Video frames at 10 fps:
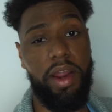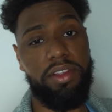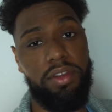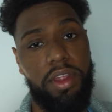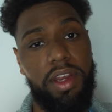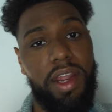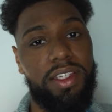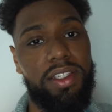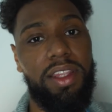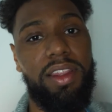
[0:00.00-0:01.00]
All right, so the
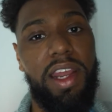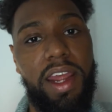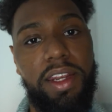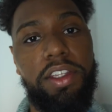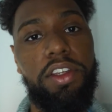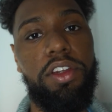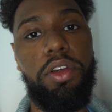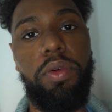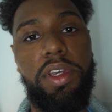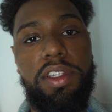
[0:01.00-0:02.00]
next thing that I need to
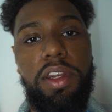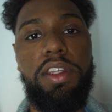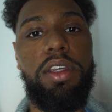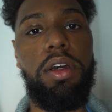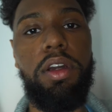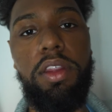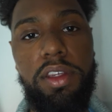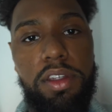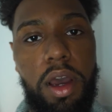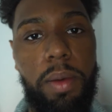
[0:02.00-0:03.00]
do is I need to hook
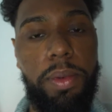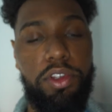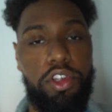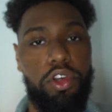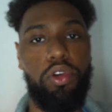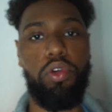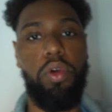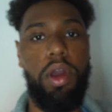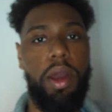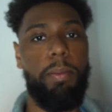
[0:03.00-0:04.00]
this up to
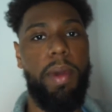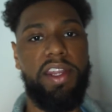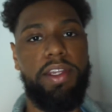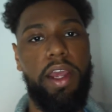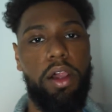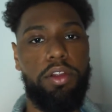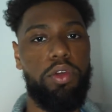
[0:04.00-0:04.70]
my Dell